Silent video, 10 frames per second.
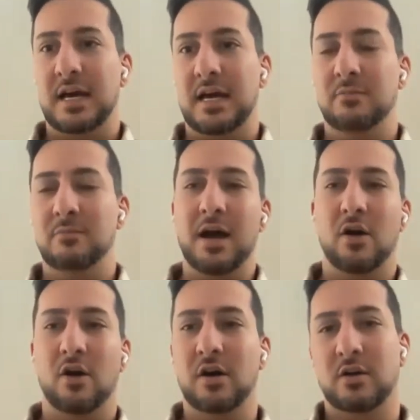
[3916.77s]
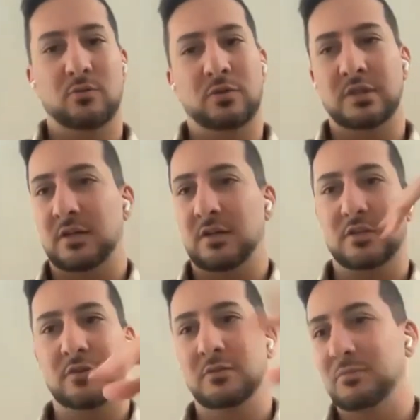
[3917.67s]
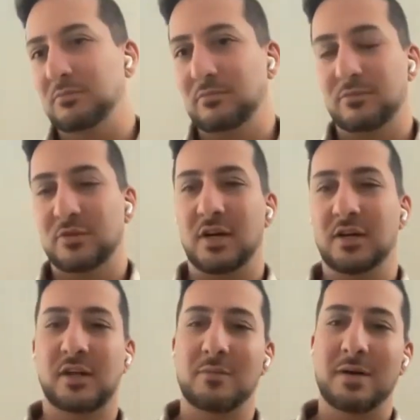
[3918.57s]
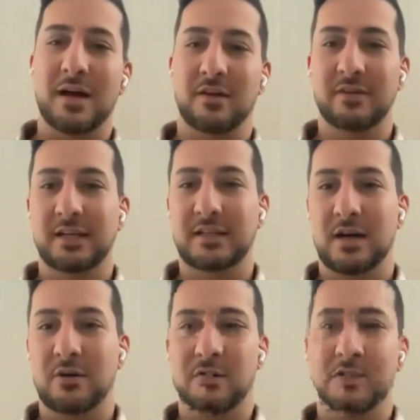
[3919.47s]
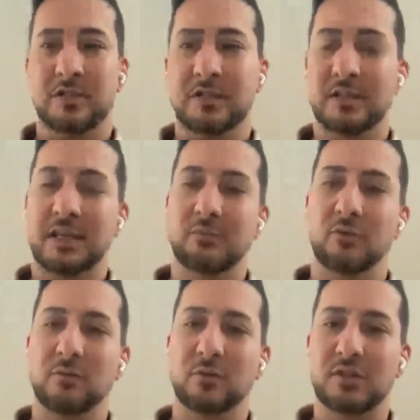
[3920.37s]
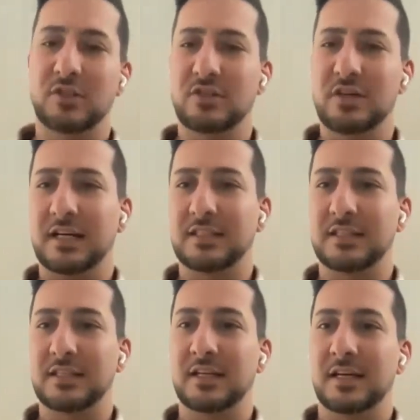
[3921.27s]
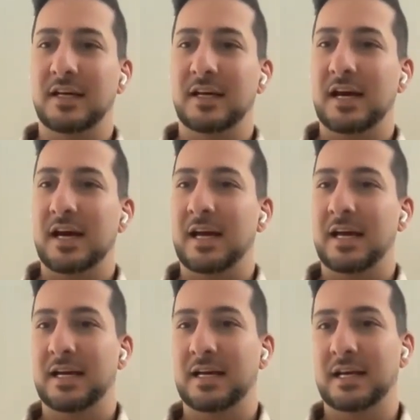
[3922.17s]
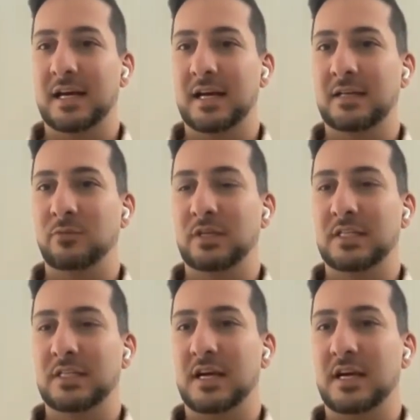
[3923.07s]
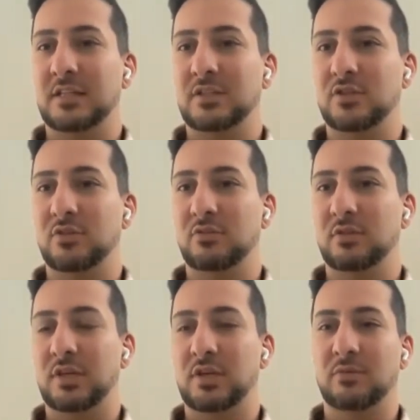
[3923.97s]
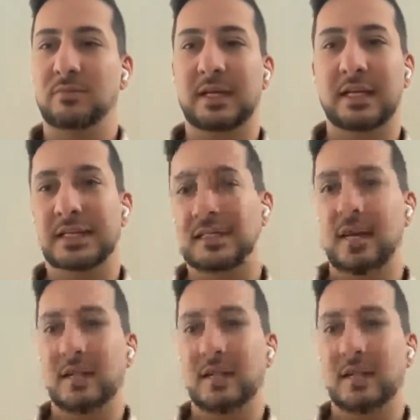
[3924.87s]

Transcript: And my heart was also trying to come out of it. I was starting to get more and more distracted. And we decided to, you know, him